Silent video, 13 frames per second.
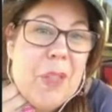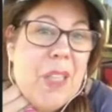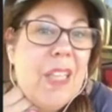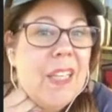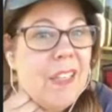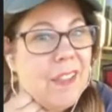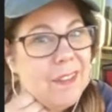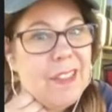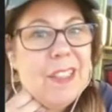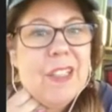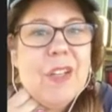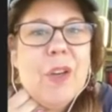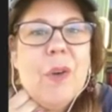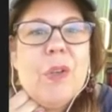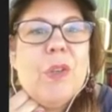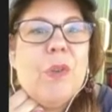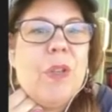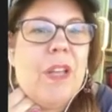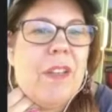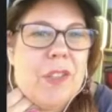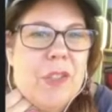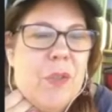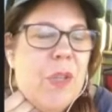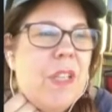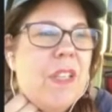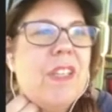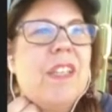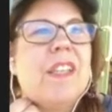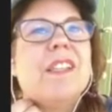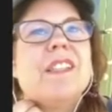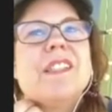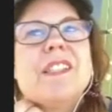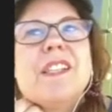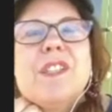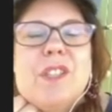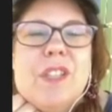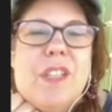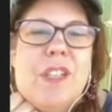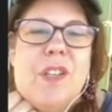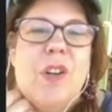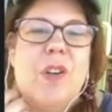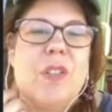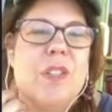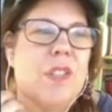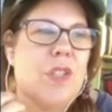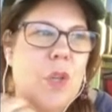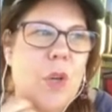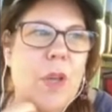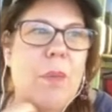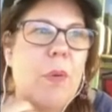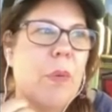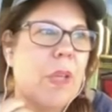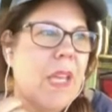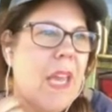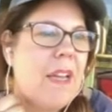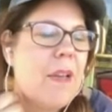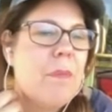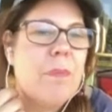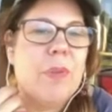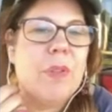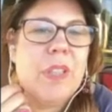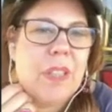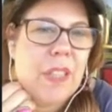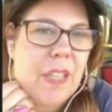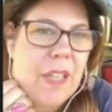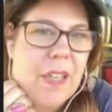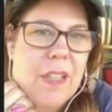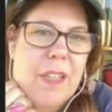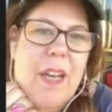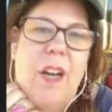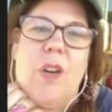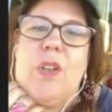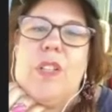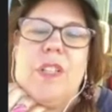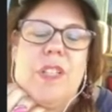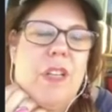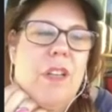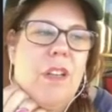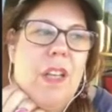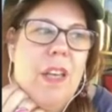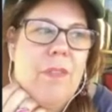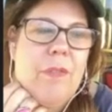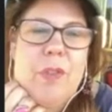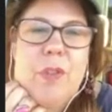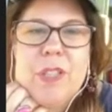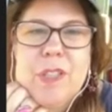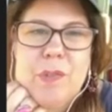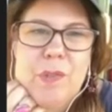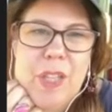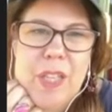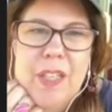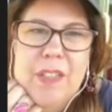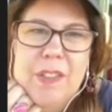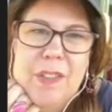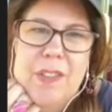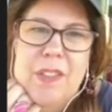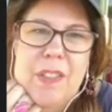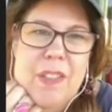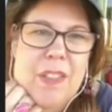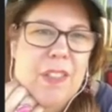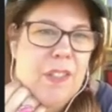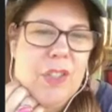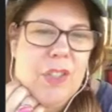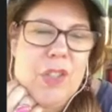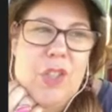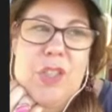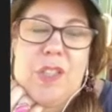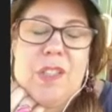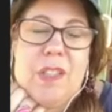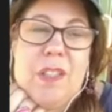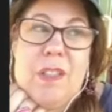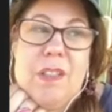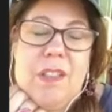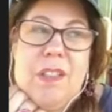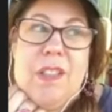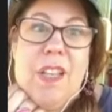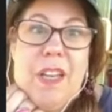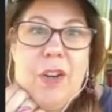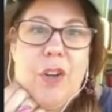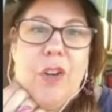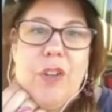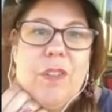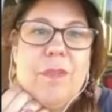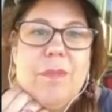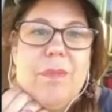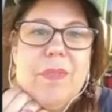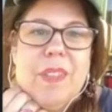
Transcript: Like, you like doing this. It's, it's enjoyable. We can't completely cut it out until after he's fixed because it's there, and